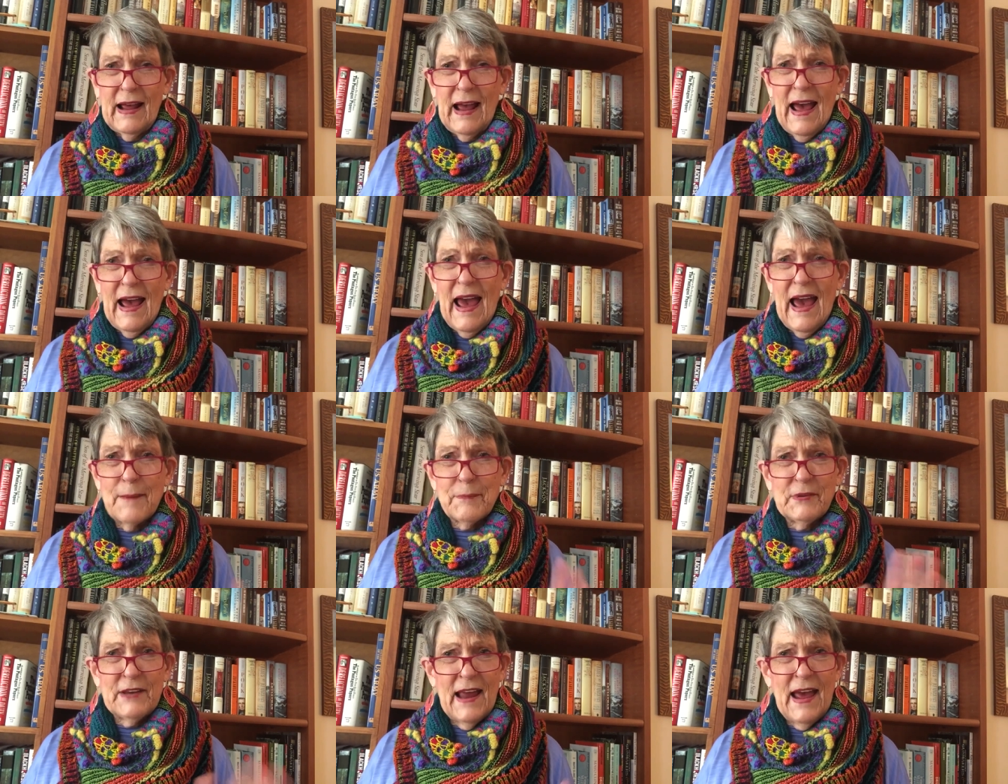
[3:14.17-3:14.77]
I
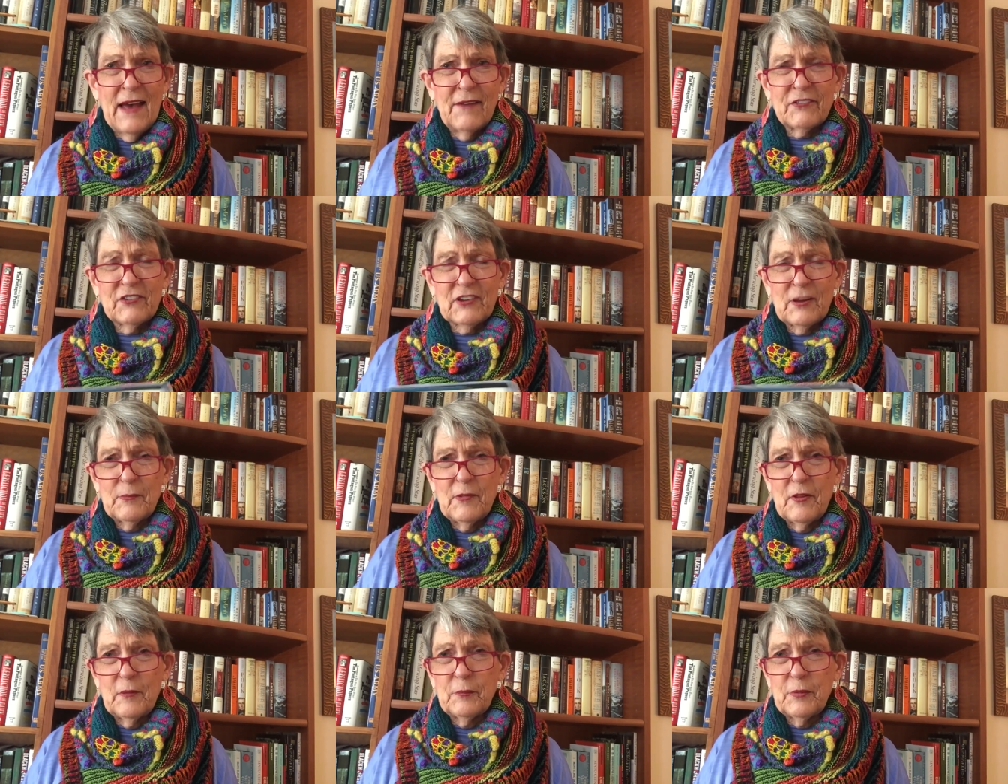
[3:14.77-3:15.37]
happen to have
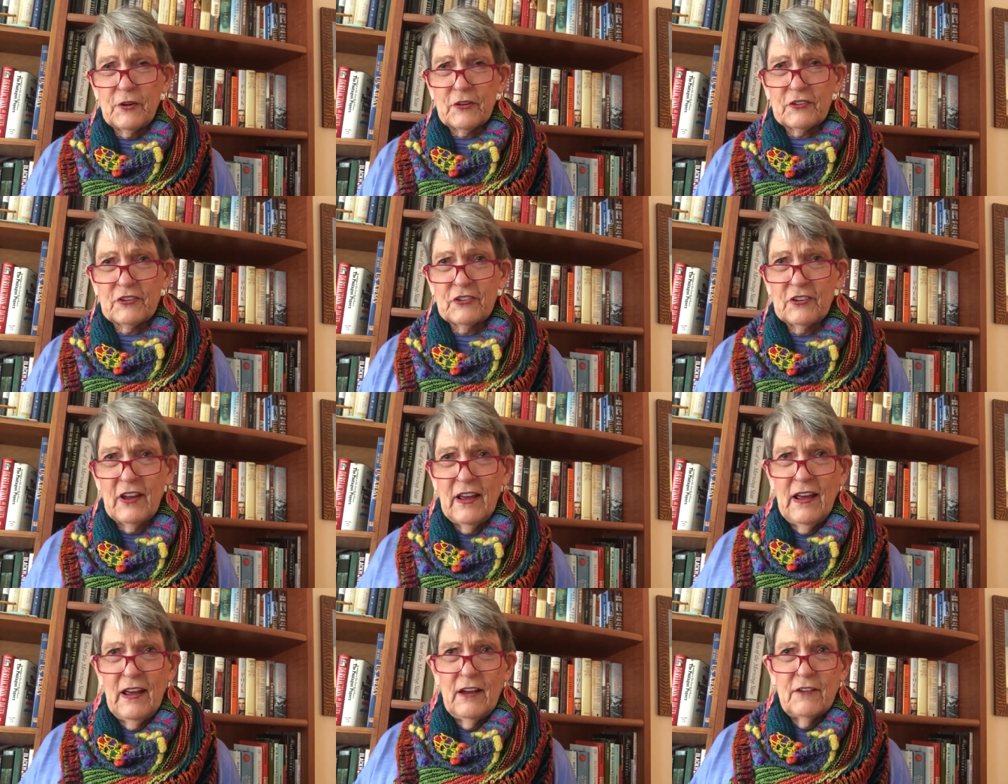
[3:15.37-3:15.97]
some of the books
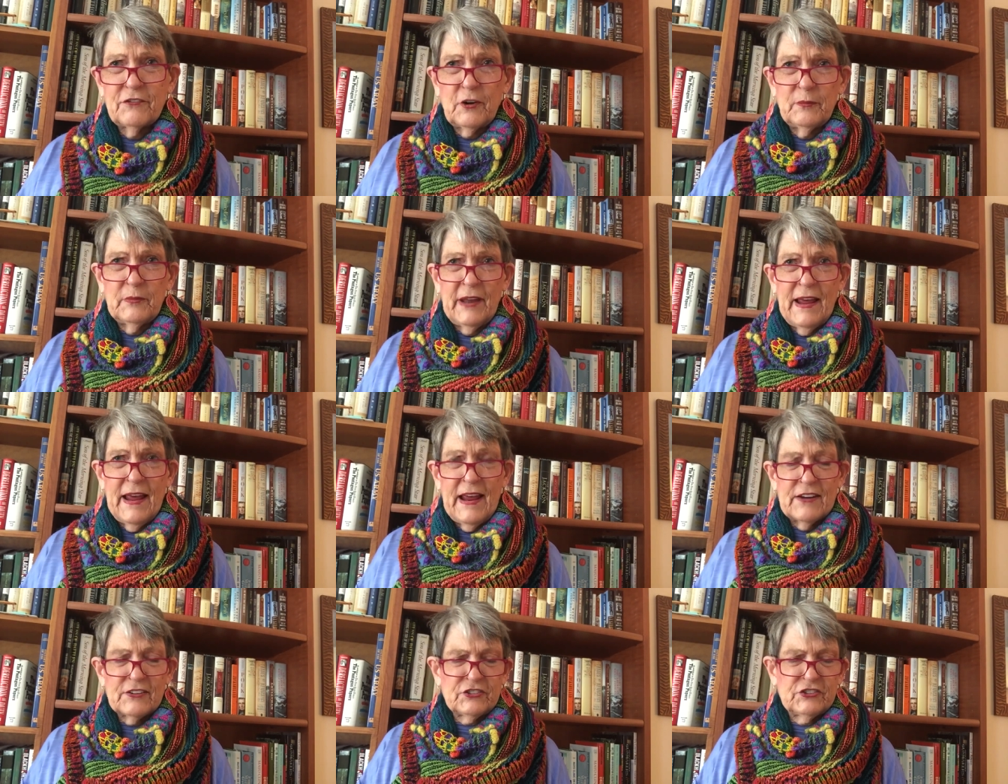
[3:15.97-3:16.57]
from
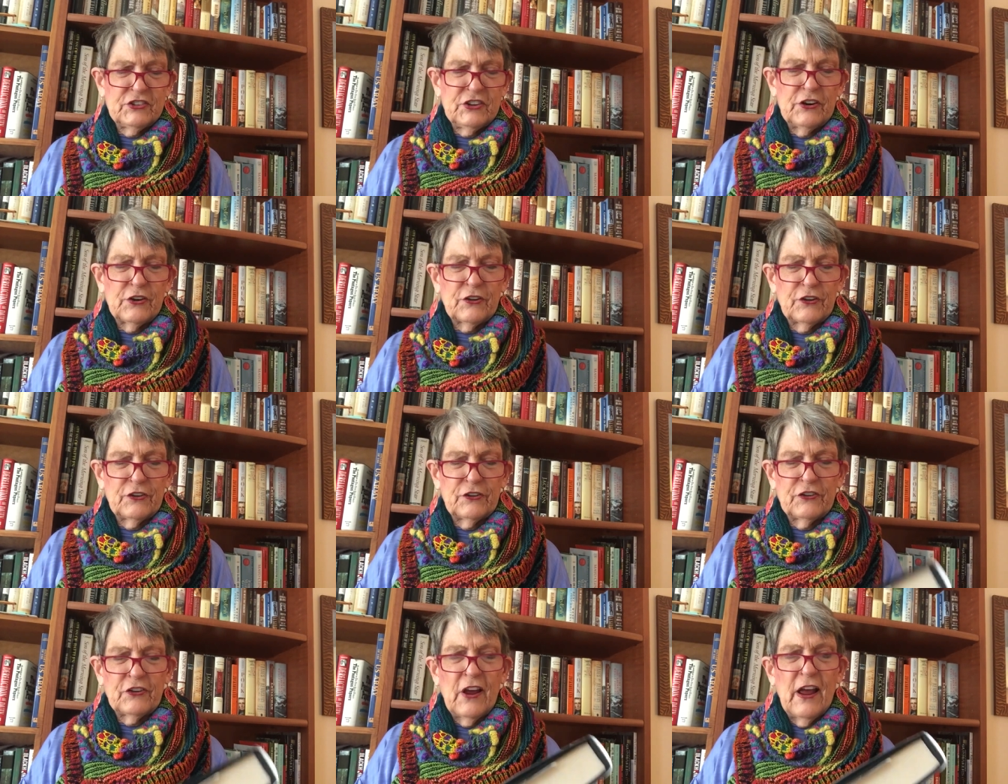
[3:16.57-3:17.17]
last
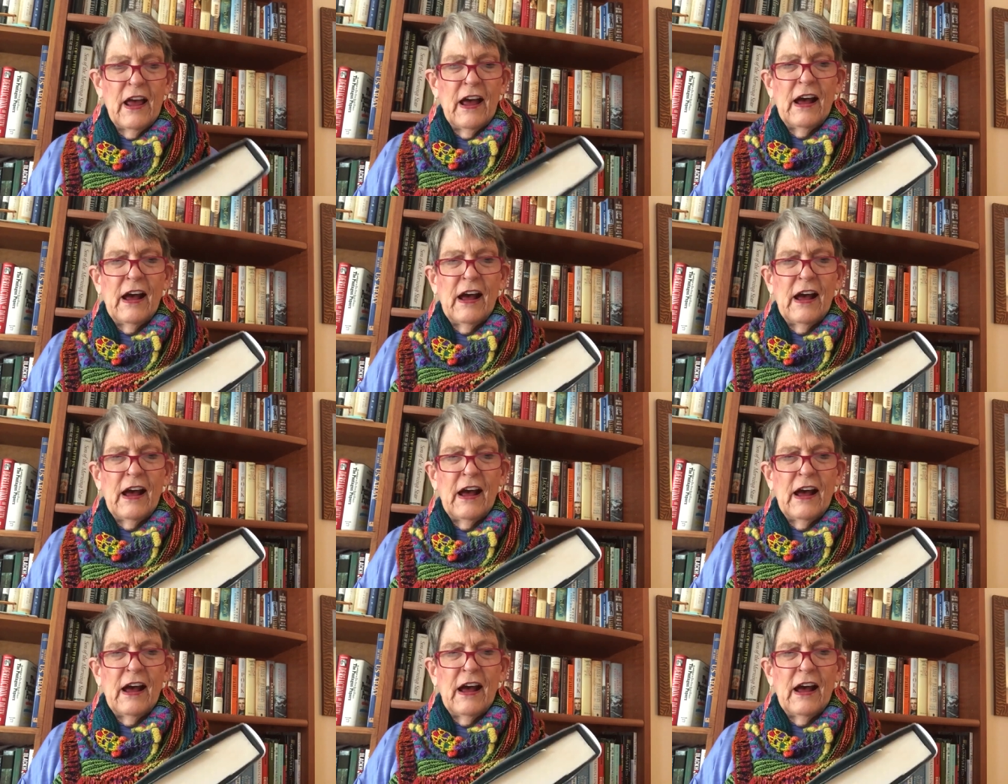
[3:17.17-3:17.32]
year's,